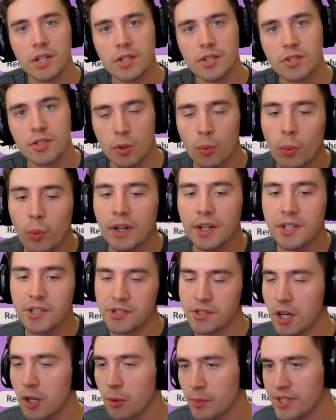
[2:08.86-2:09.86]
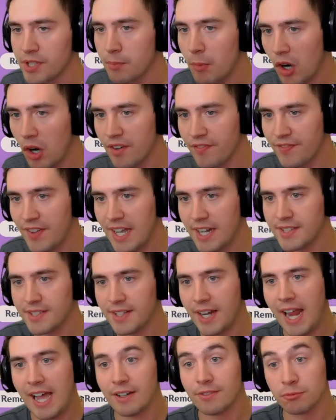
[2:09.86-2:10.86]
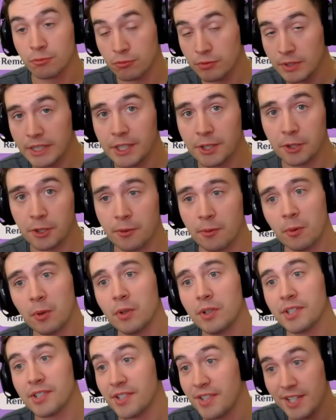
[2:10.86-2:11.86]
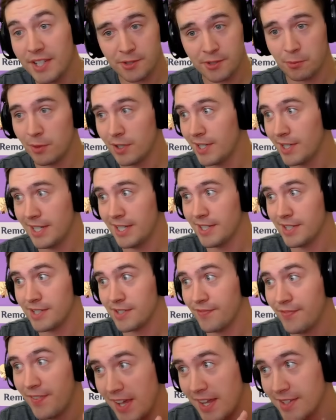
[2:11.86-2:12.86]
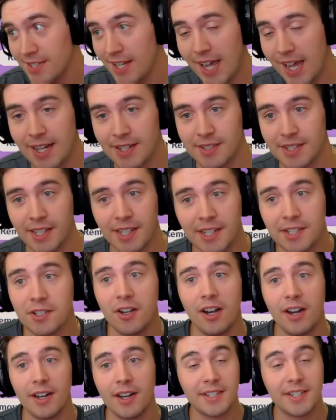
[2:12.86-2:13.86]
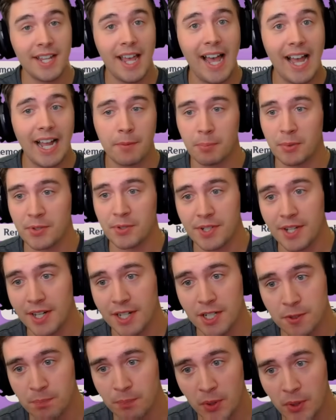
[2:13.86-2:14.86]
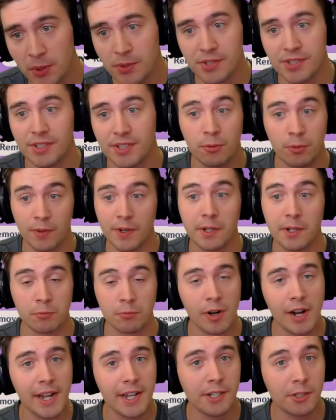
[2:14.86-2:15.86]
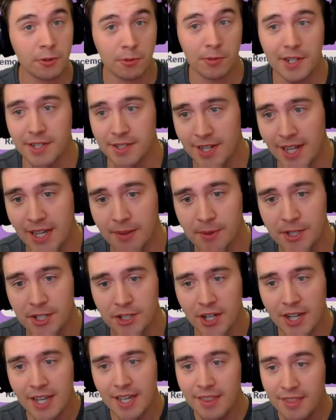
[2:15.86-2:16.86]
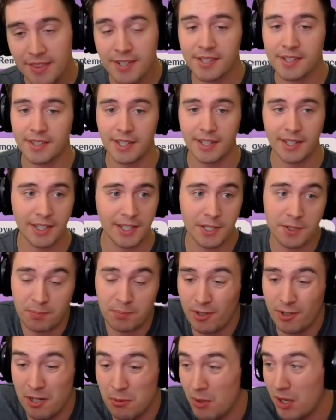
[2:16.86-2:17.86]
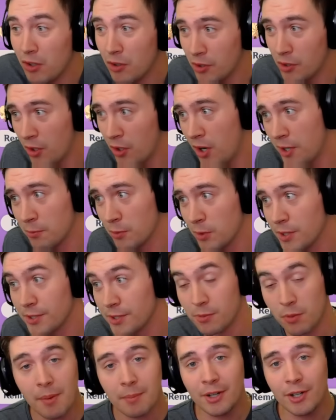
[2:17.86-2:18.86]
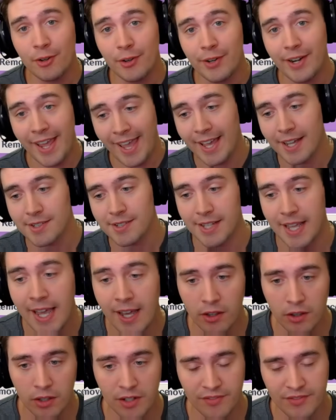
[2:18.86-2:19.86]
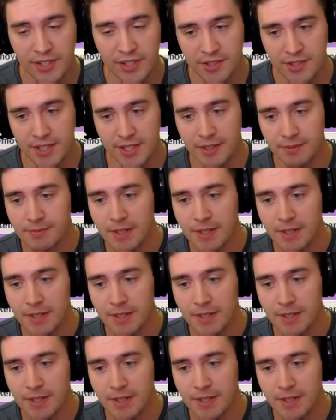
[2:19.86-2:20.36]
So we're going to start with some artifacts that have really good rolls. This one is fantastic. It's got attack percentage boost, crit rate, crit damage. This thing is pretty well god roll, so I'm going to enhance the hell out of this thing.